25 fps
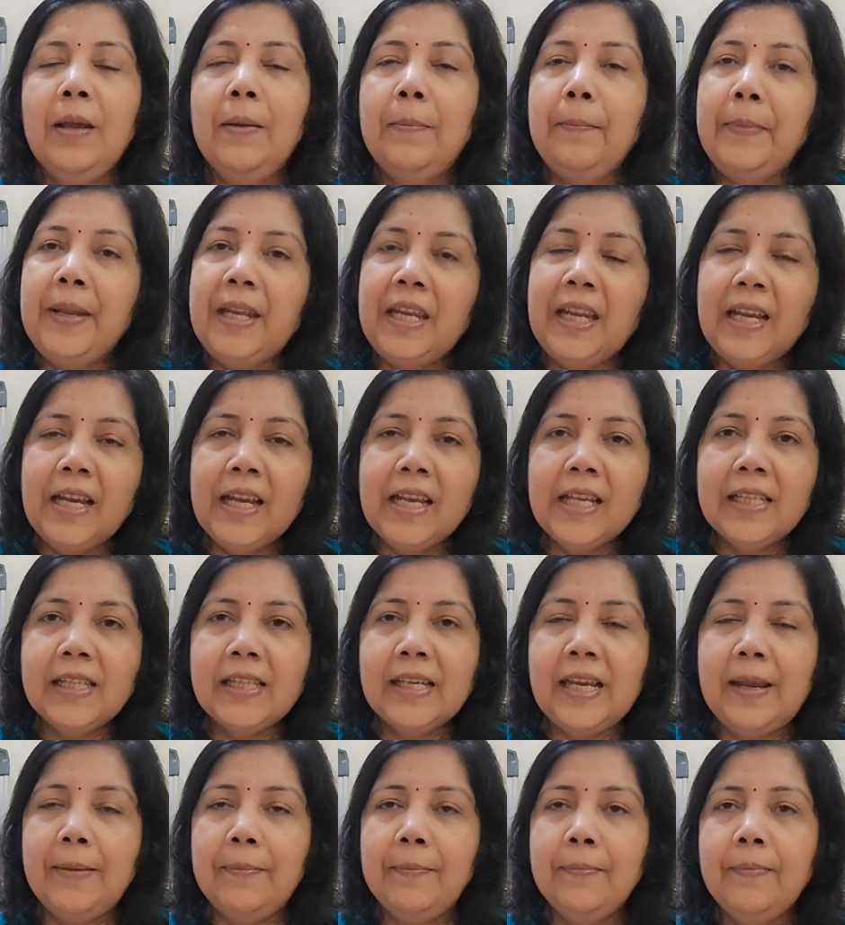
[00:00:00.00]
Meaning is
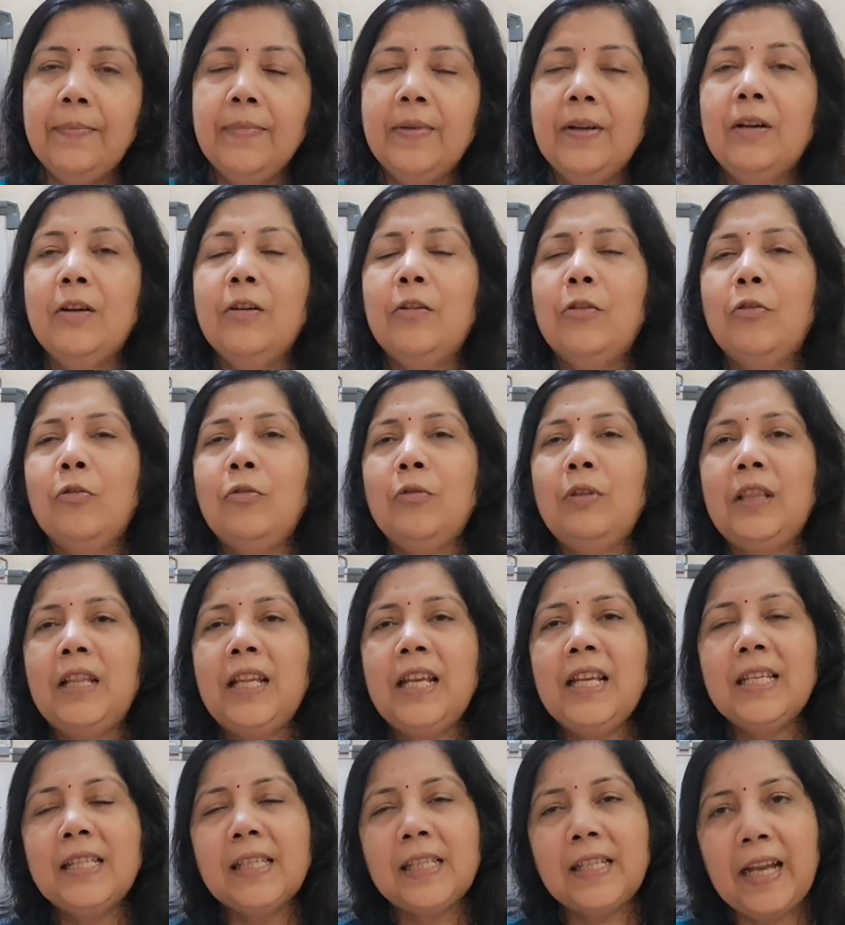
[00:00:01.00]
same,
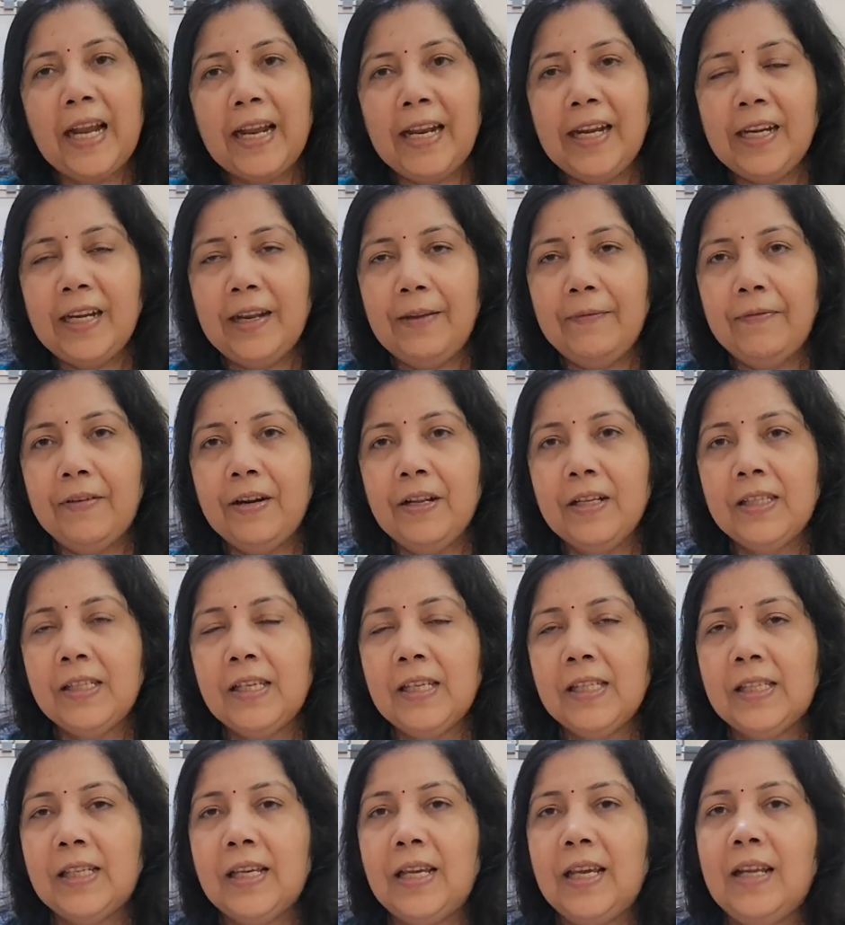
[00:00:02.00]
only slight difference
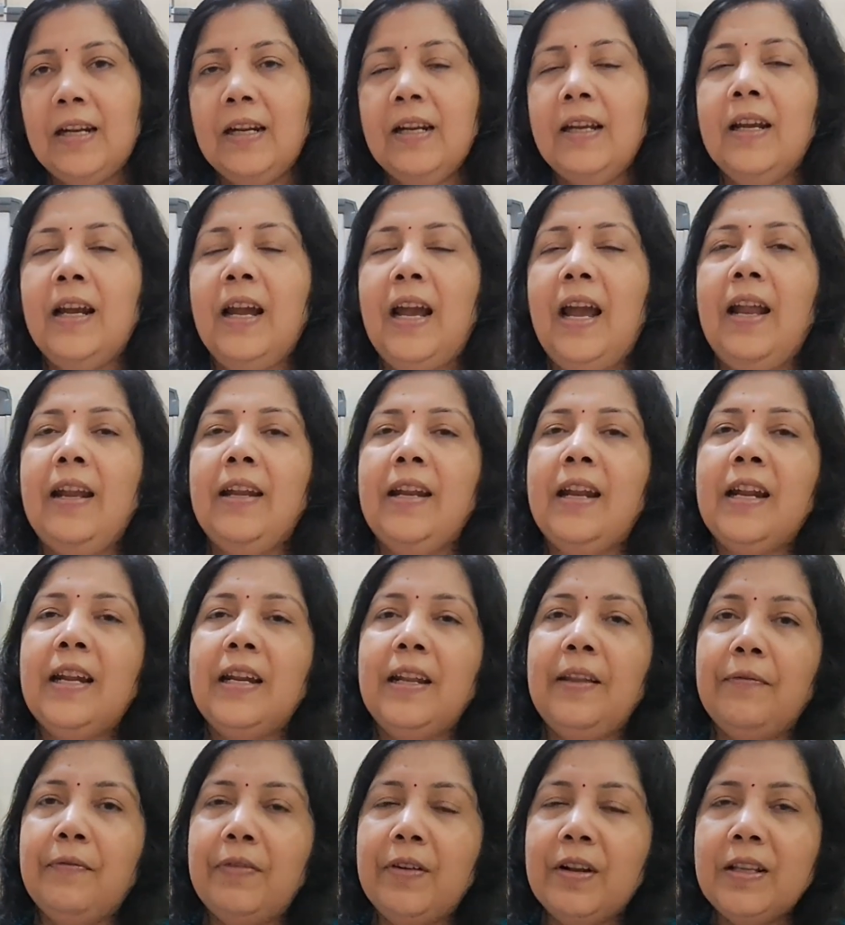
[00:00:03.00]
is there, and that
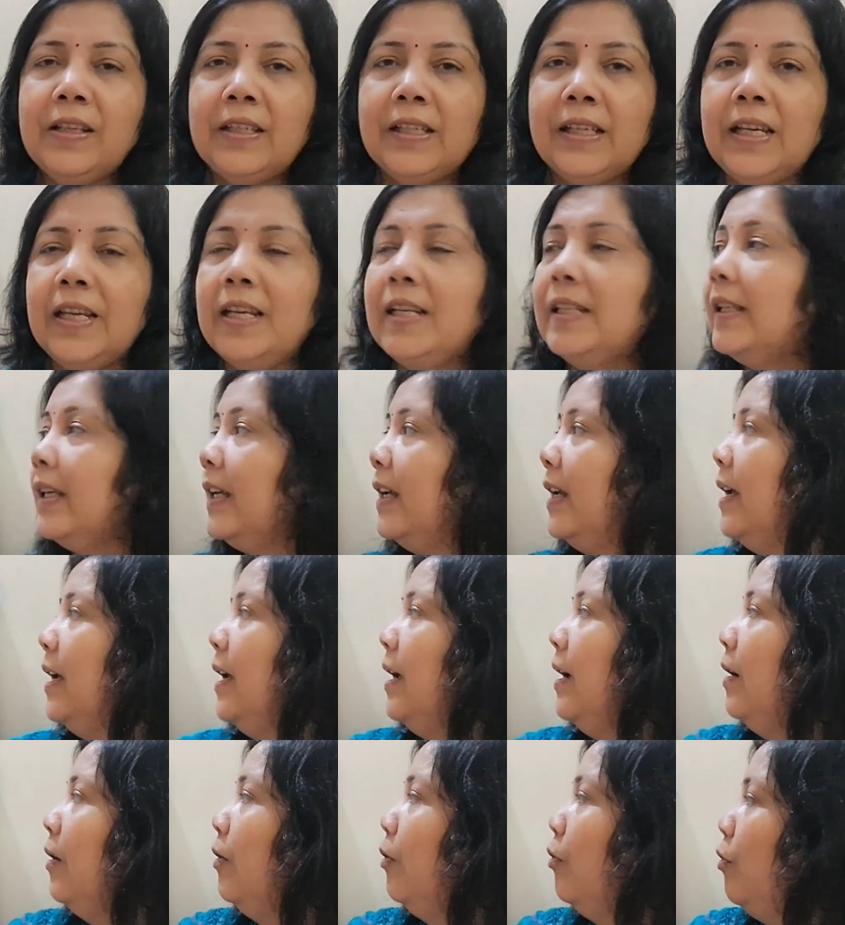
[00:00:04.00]
difference is
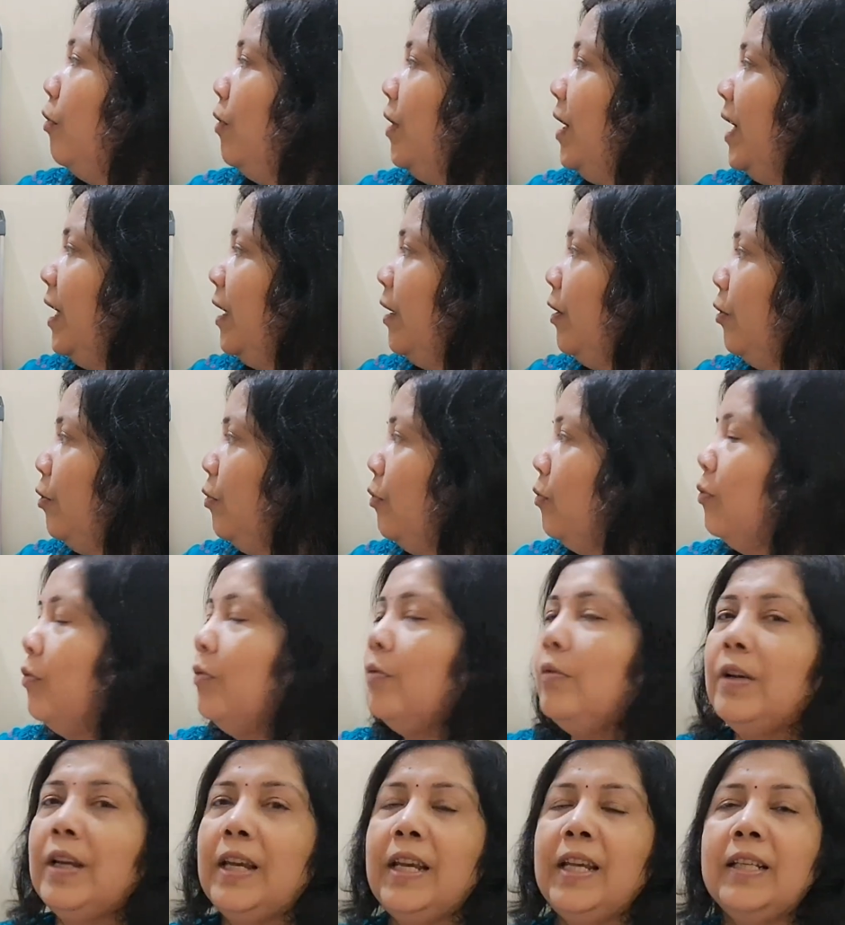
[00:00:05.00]
going to
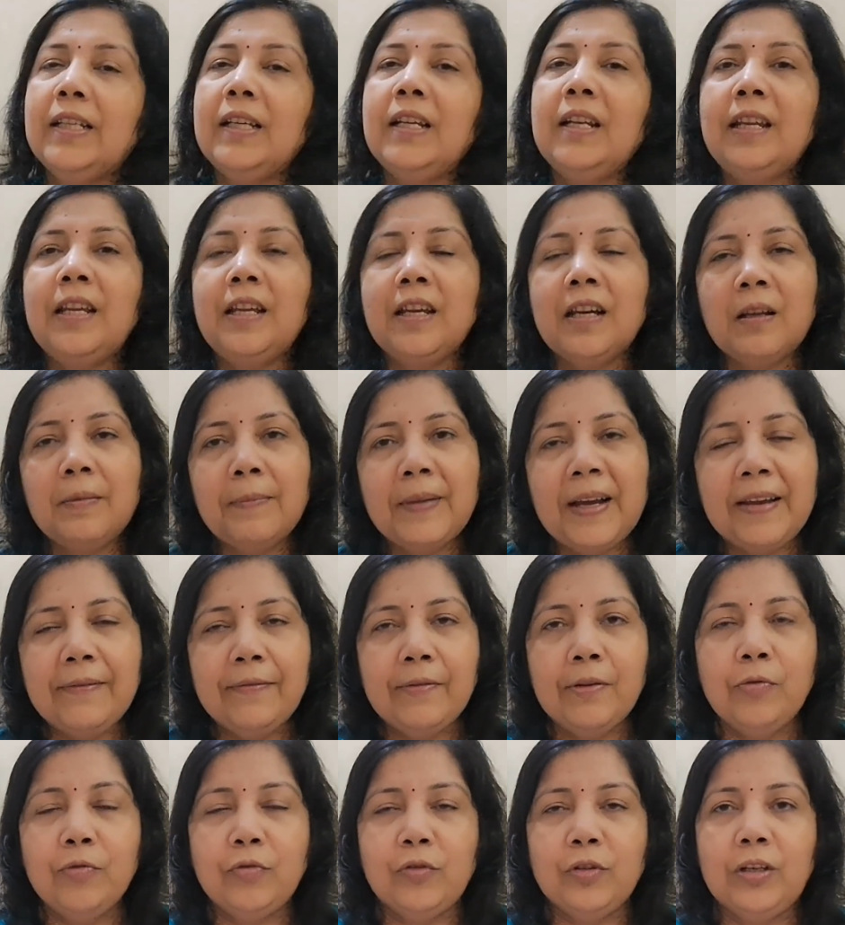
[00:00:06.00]
is a nearby
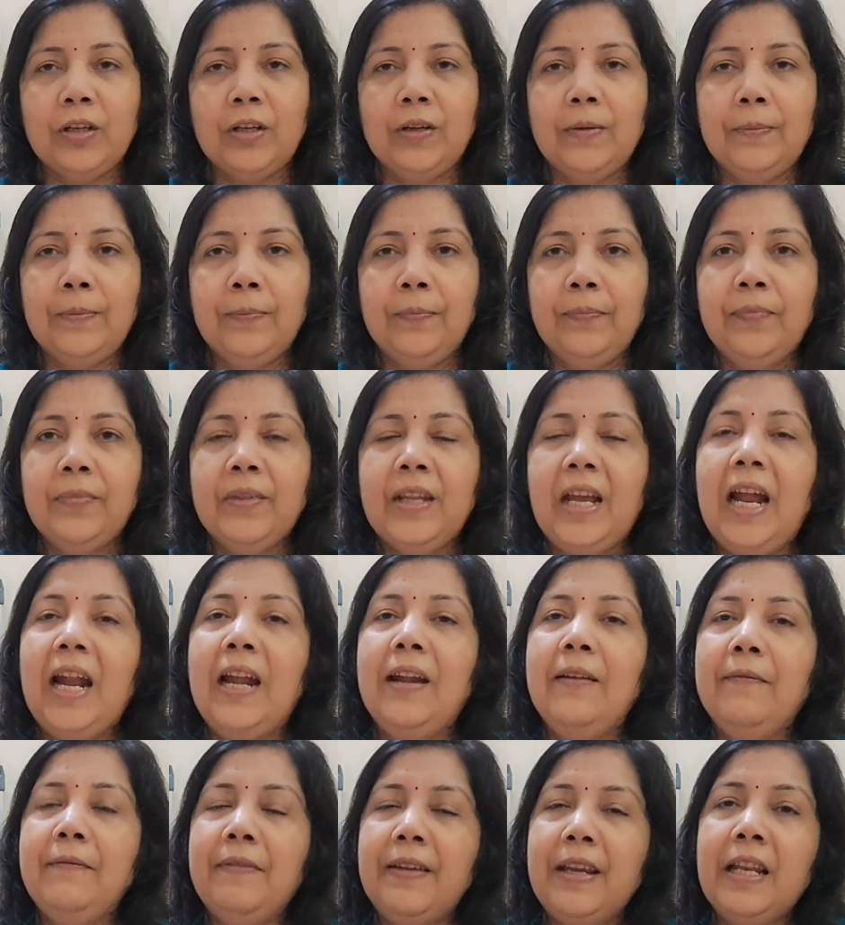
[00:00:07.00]
future
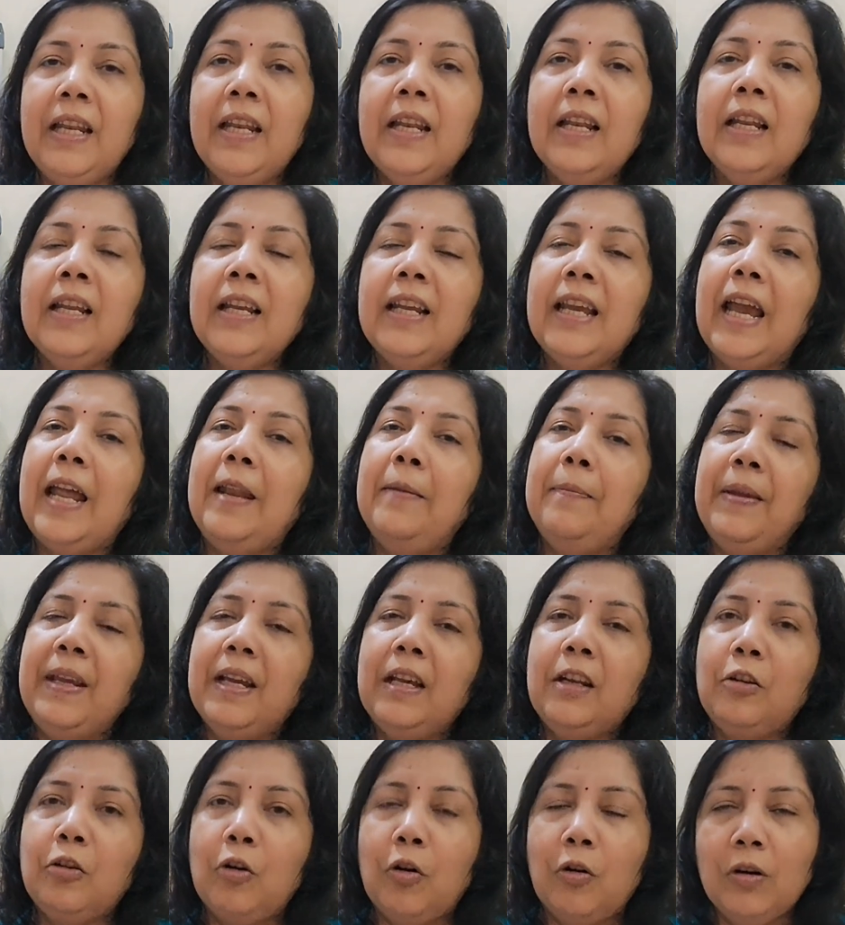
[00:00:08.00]
and will can be a
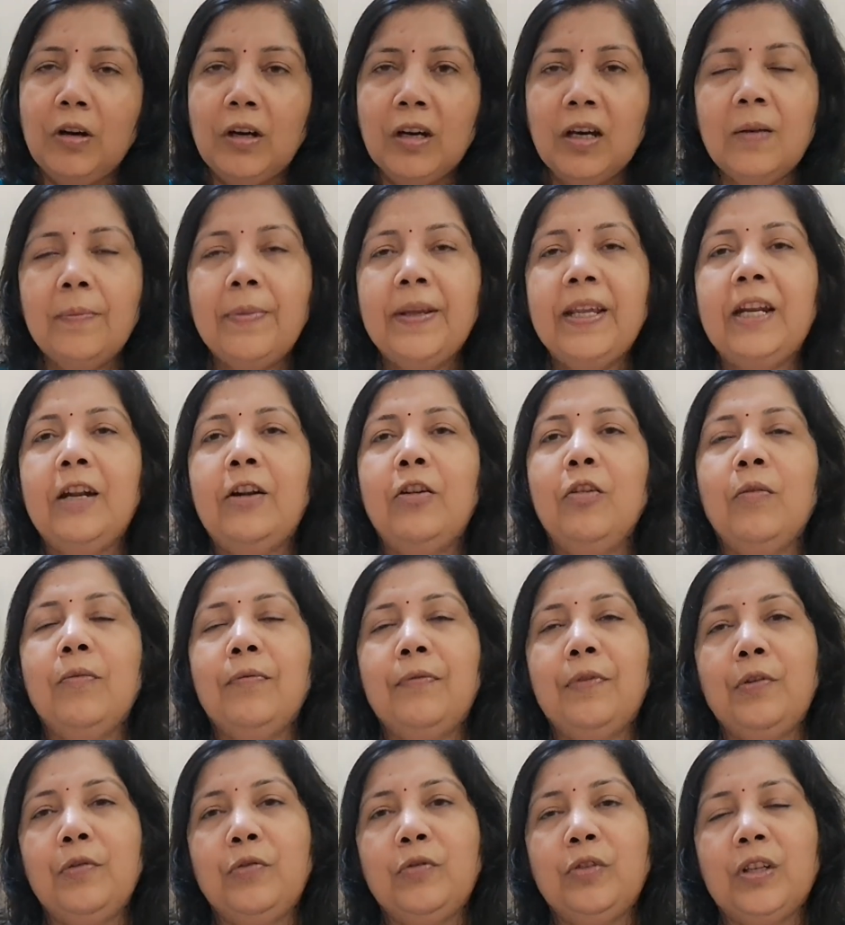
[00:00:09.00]
longer period of
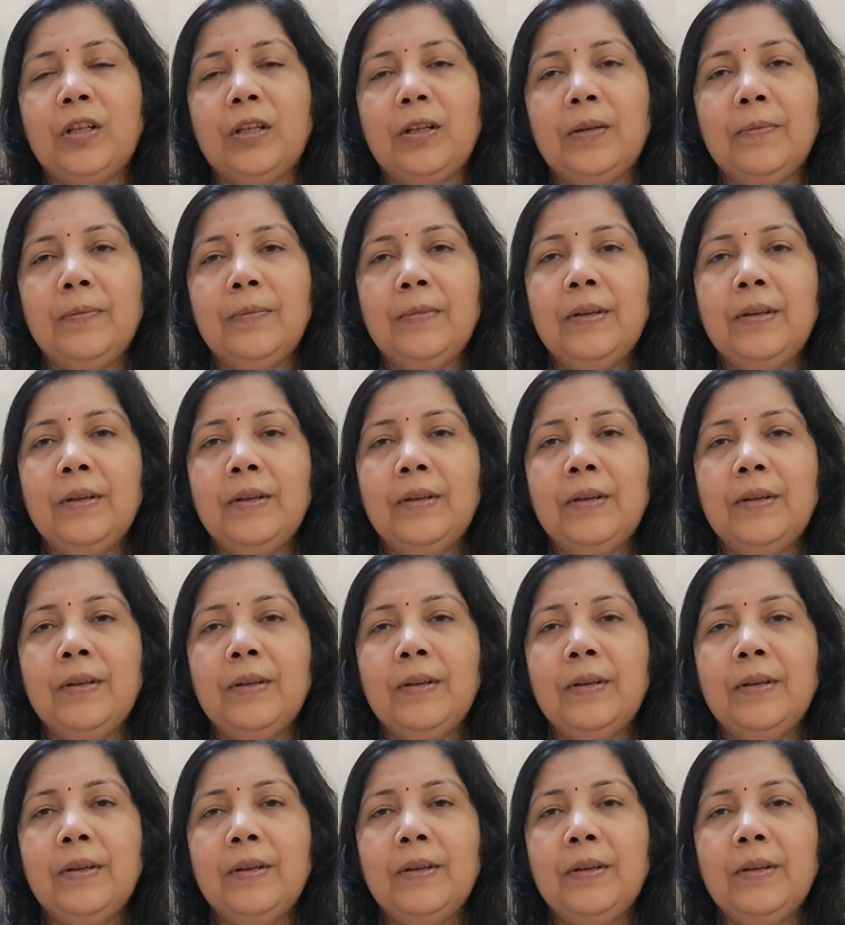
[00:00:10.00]
future.